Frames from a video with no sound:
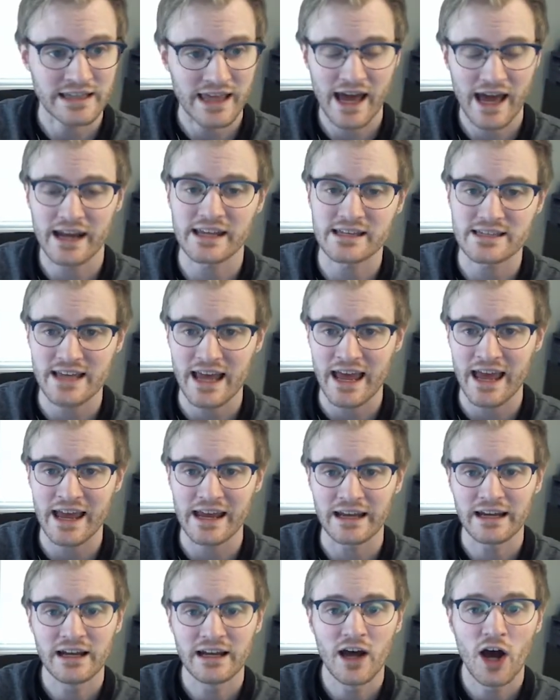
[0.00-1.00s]
That is
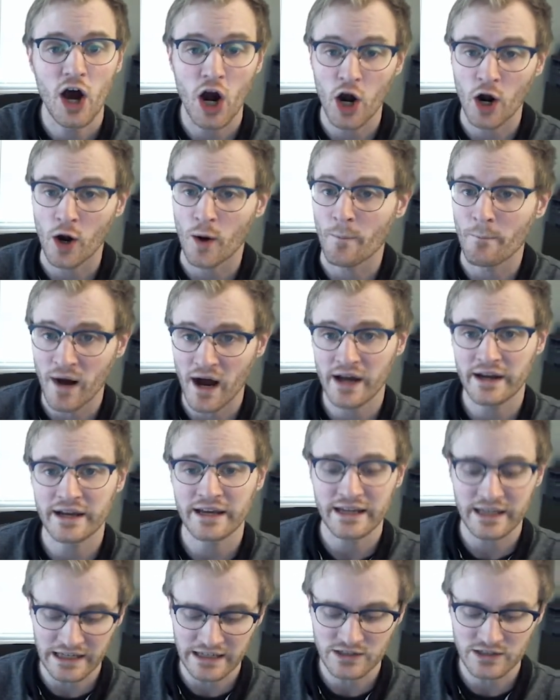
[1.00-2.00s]
a
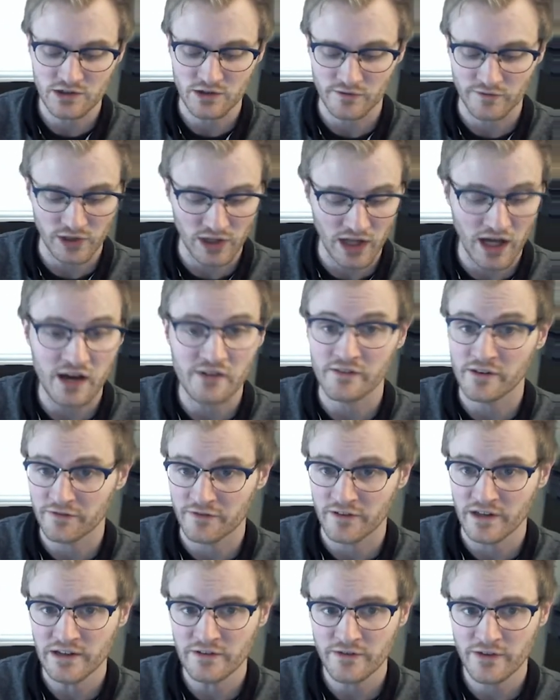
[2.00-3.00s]
harmonic interval of a
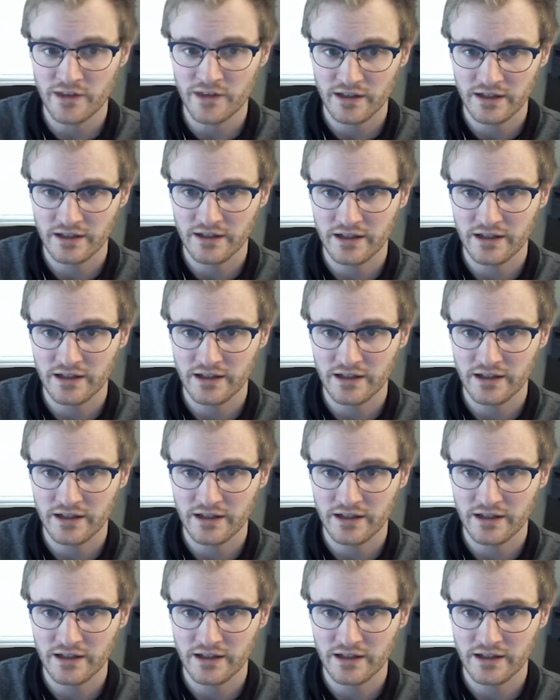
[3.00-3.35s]
fifth.